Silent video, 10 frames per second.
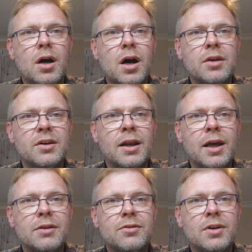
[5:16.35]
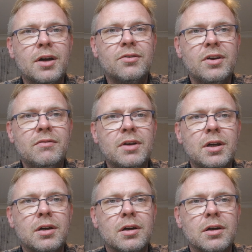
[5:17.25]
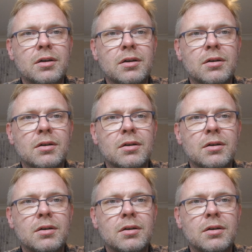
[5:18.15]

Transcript: I declared today's evening a